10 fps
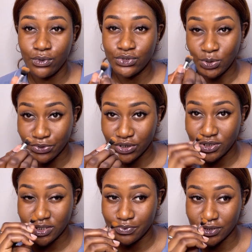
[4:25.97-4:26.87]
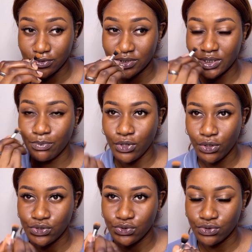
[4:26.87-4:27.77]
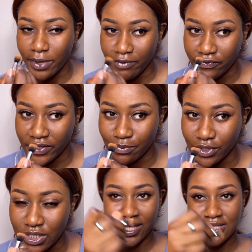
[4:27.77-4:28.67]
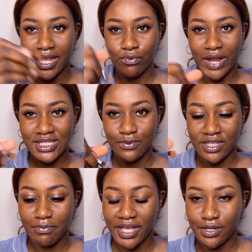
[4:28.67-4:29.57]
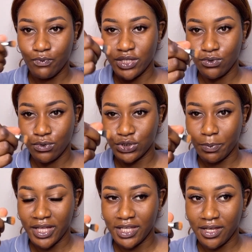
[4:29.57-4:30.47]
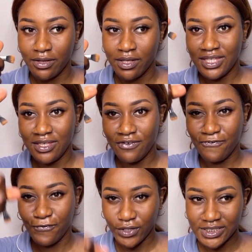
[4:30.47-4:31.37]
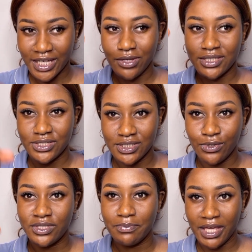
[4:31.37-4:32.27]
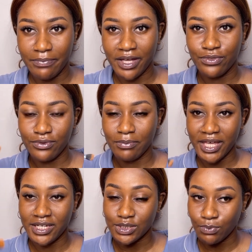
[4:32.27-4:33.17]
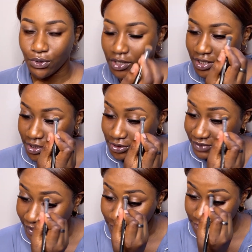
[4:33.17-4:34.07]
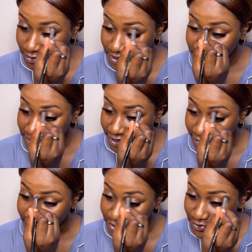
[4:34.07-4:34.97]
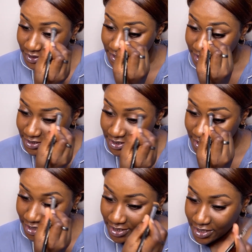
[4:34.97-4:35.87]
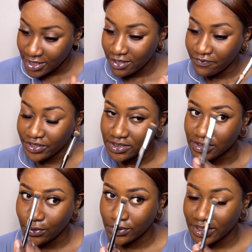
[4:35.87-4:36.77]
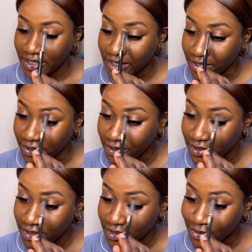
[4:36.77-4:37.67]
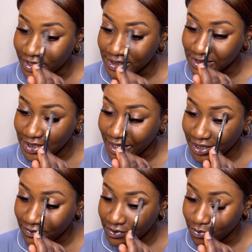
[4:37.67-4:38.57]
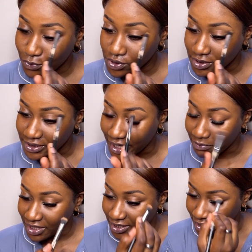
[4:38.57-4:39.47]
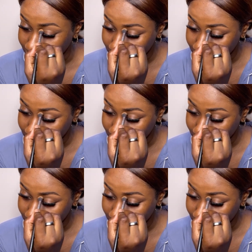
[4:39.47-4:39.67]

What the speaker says: hold your brush to the bristles, the more control you have over the brush. It's like writing with a pen. When you hold your pen here, the force that you're exerting on the paper through the pen is more. So if I was holding it there and doing this versus holding it here, you can see like even the motions that I'm making,